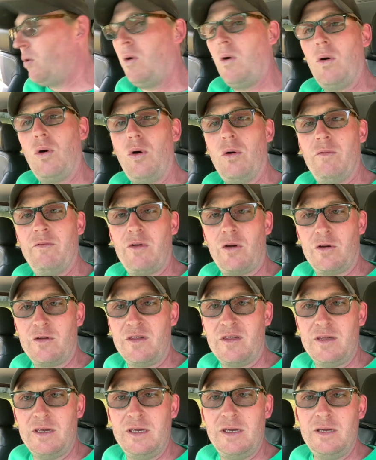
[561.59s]
all of our
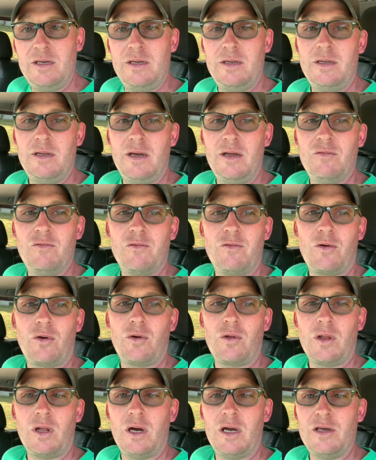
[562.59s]
seed and
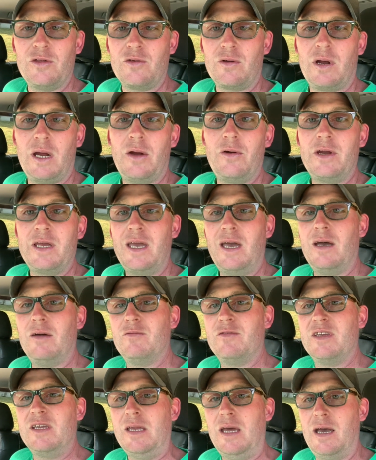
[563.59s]
fertilizer. I already
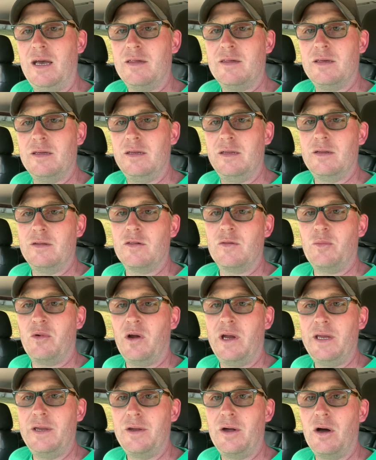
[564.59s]
have tenacity to
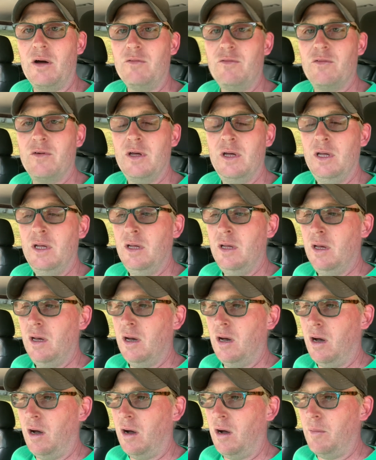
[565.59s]
spray enough.
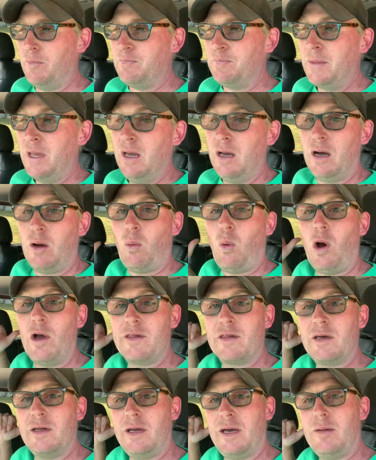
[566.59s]
I
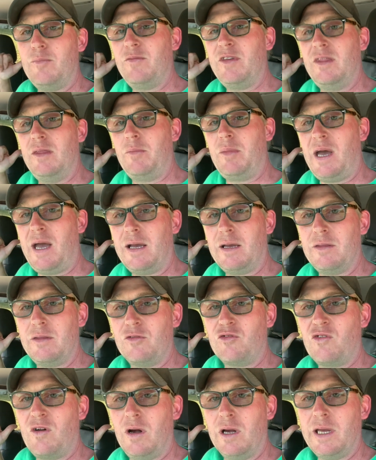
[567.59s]
was gonna empty the back of the
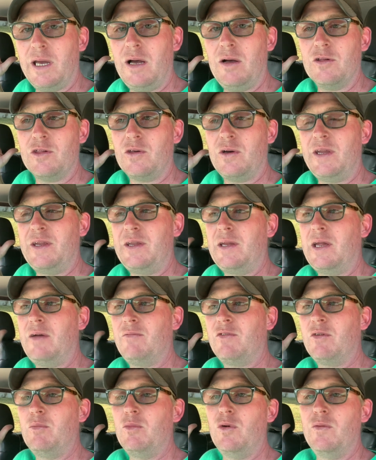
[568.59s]
truck out so I didn't
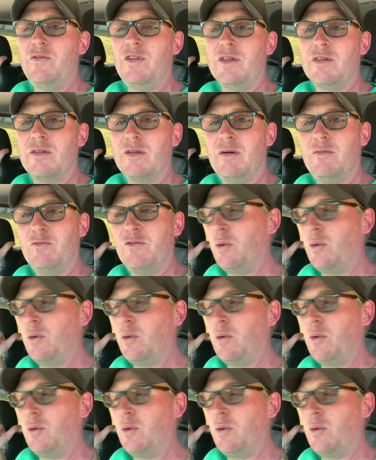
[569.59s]
have to move this stuff